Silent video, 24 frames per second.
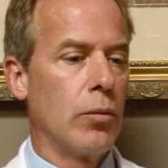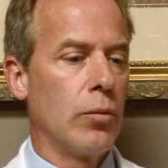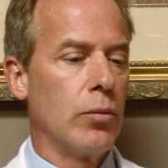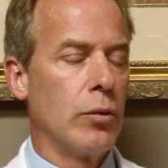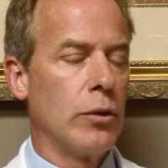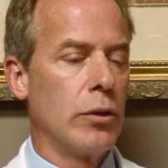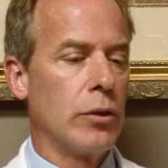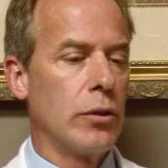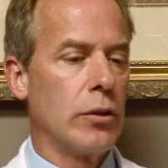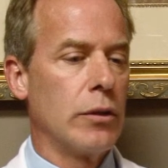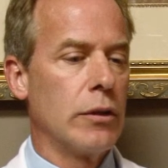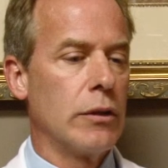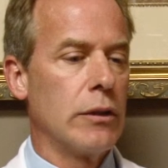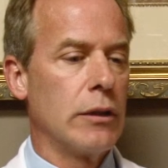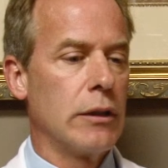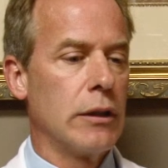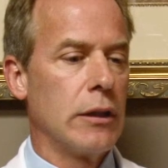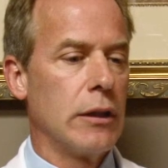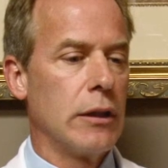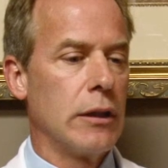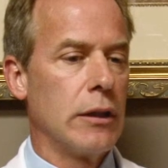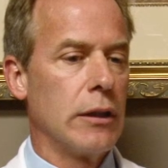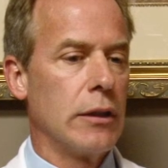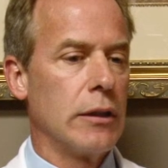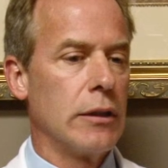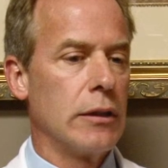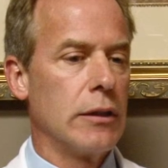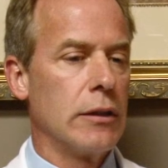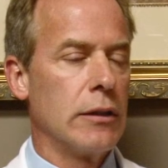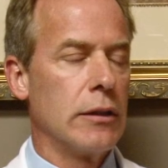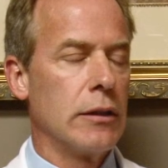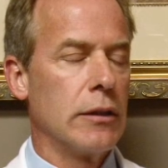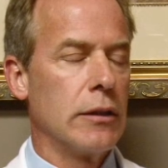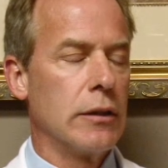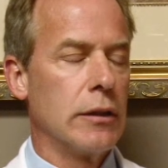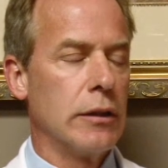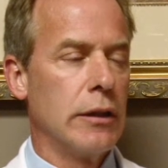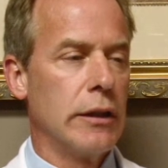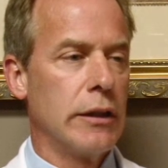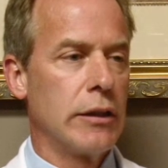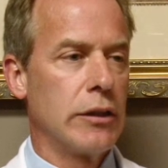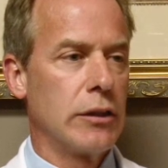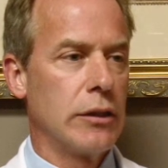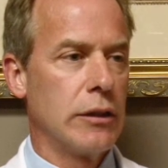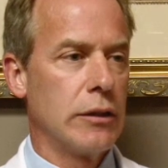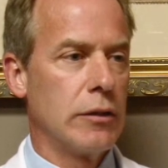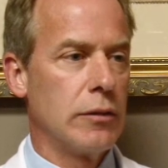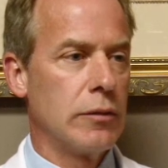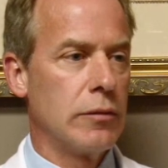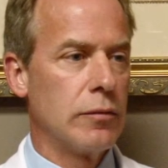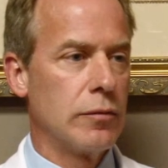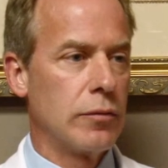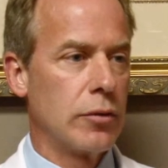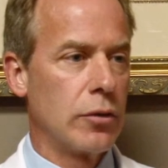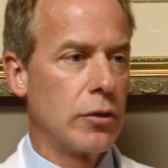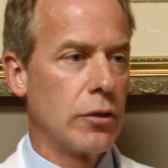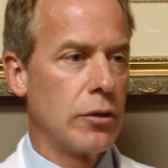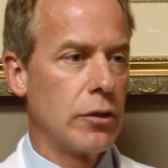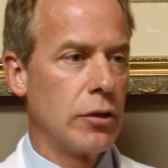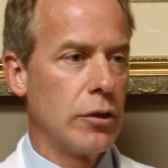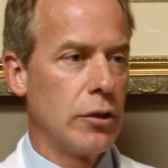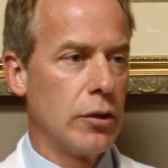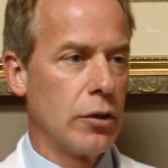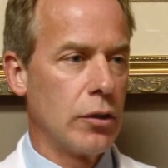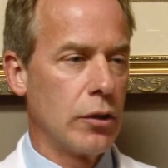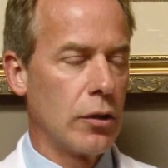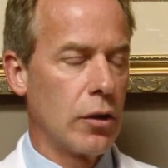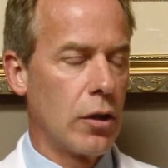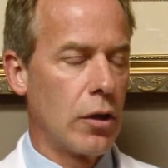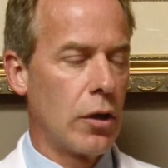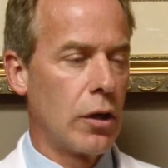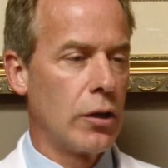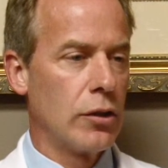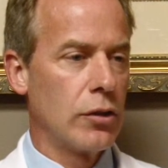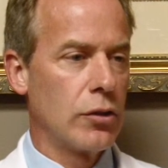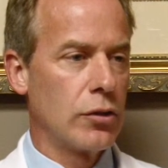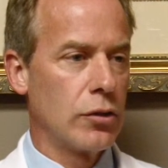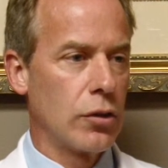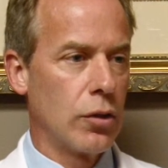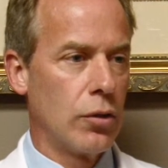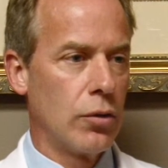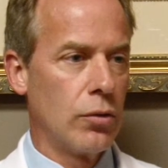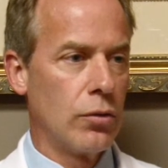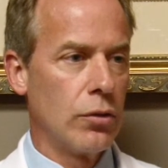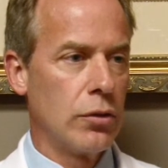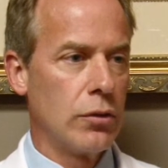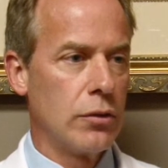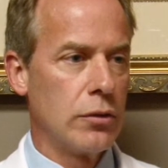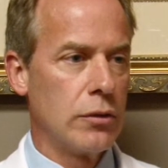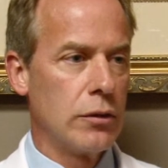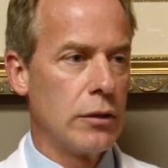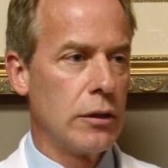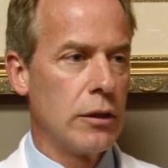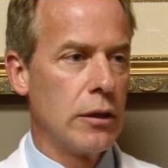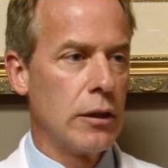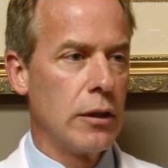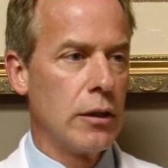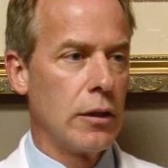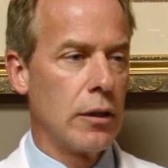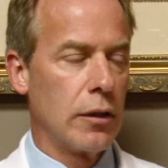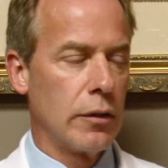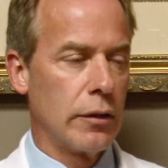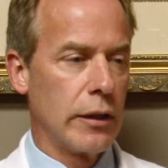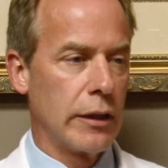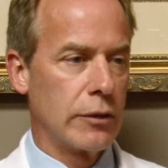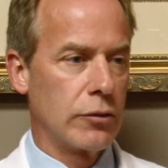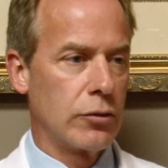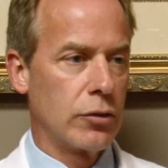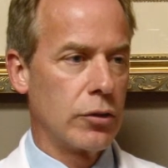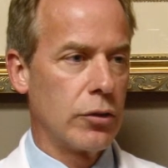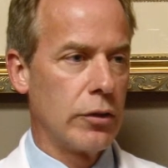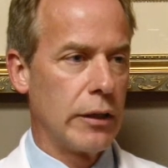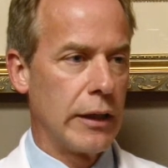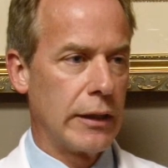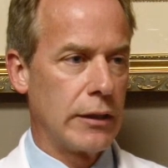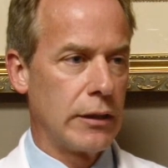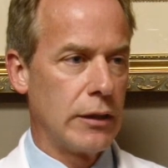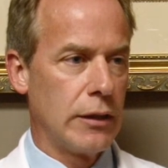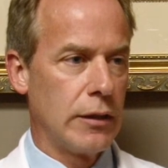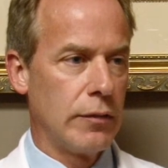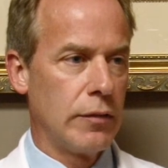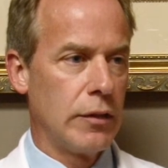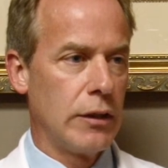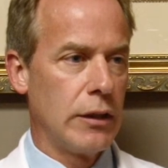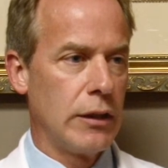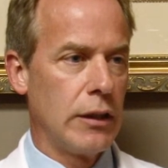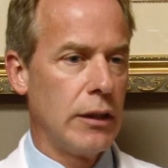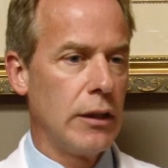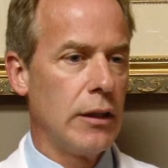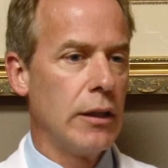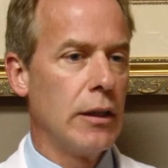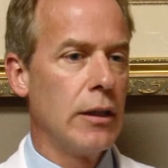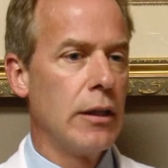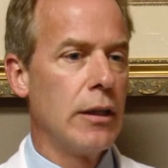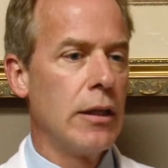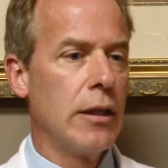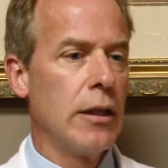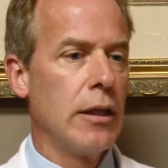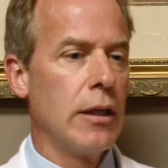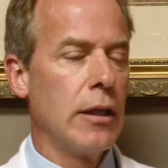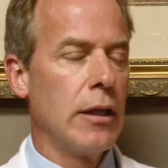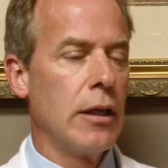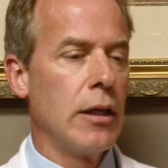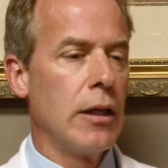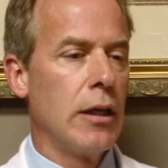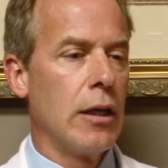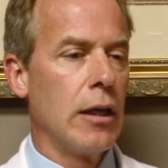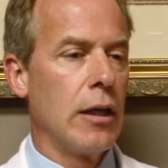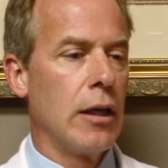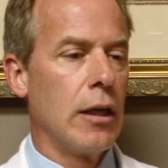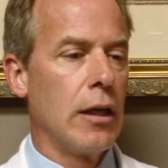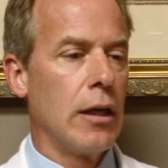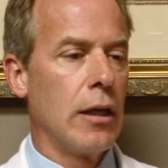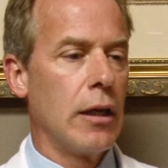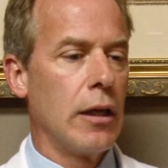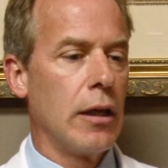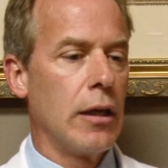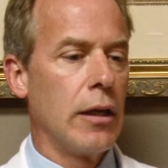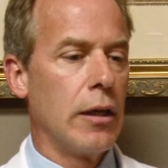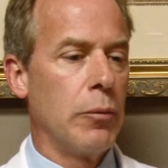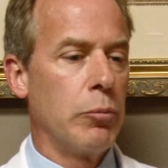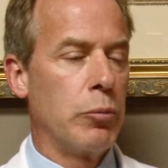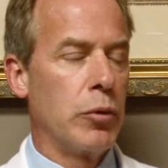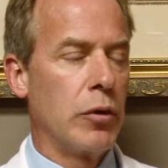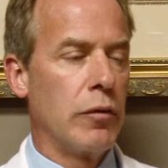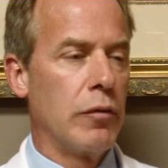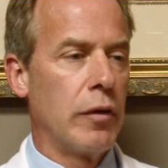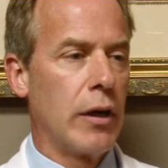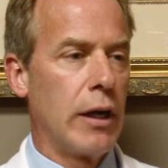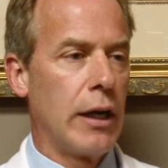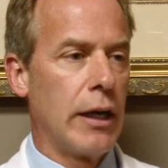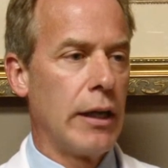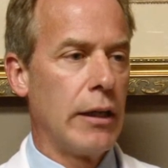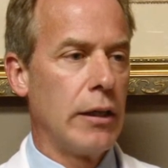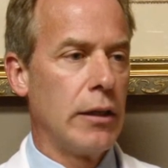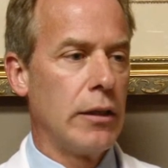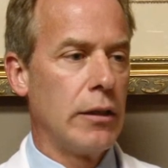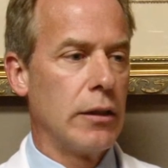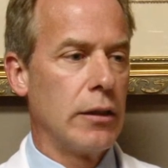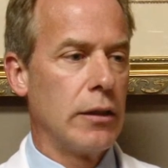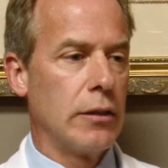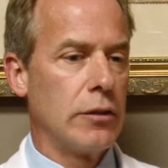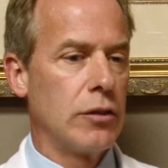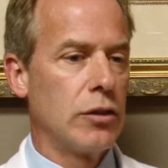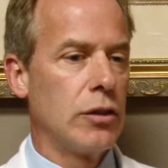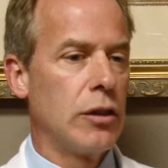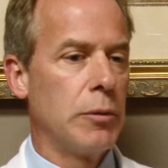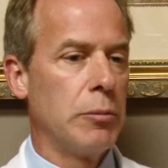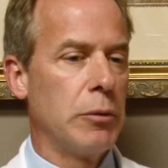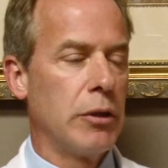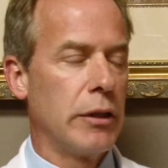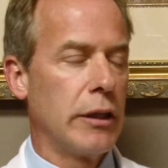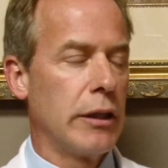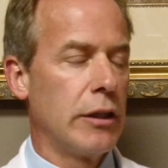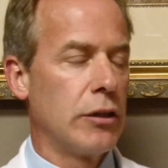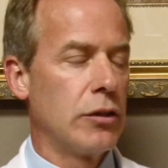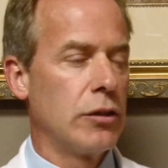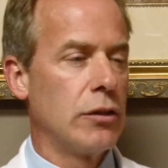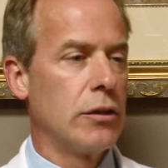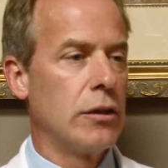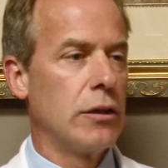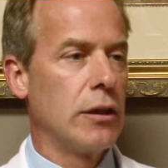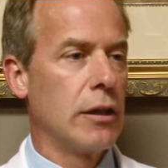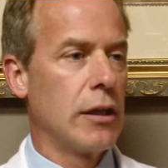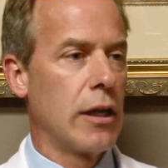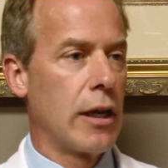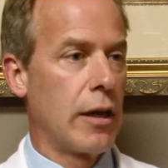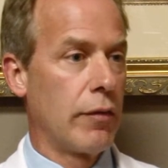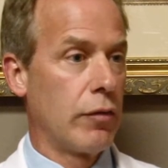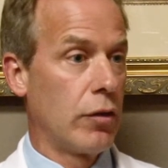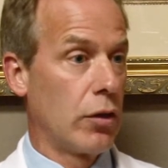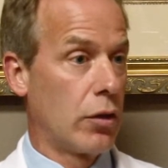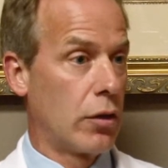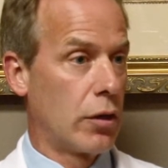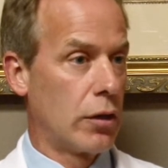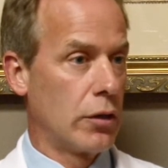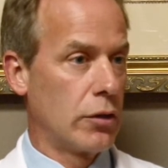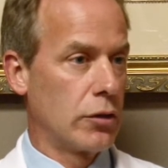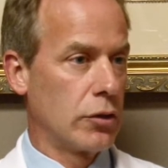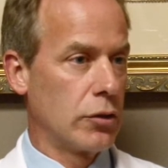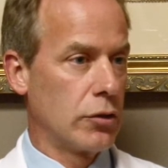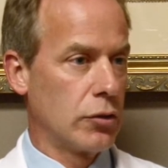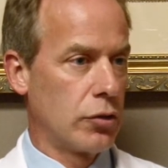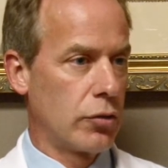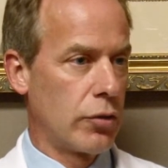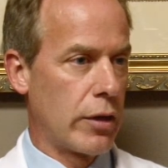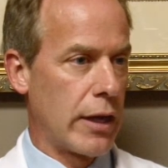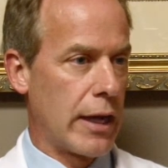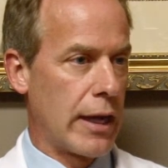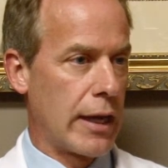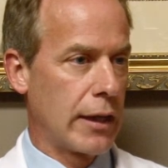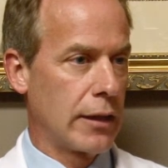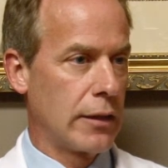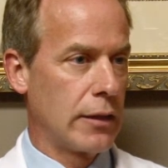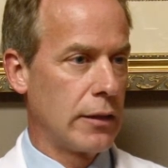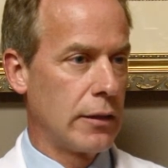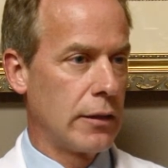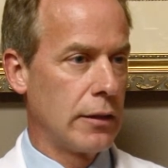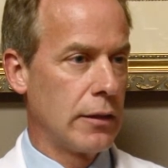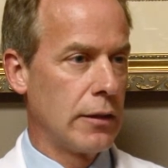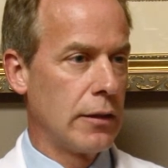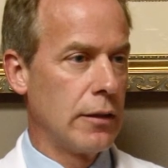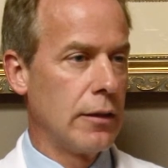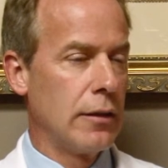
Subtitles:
will listen for the heart's own electrical activity and provide stimulation to have the heart contract